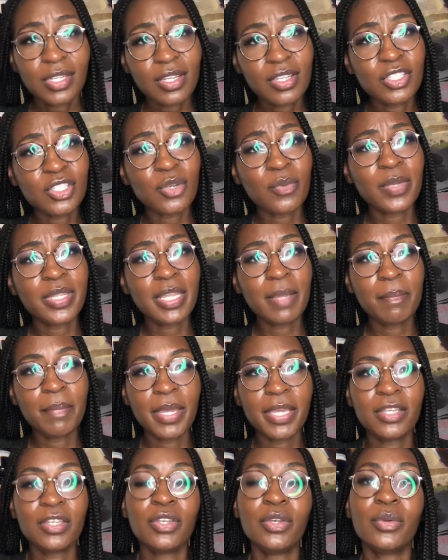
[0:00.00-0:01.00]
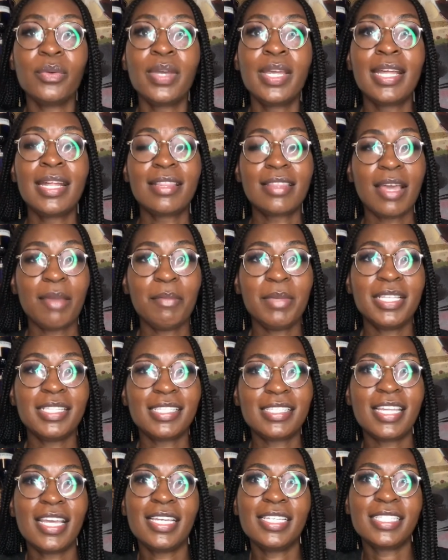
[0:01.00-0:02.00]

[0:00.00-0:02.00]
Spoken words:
So when they pick you, that means they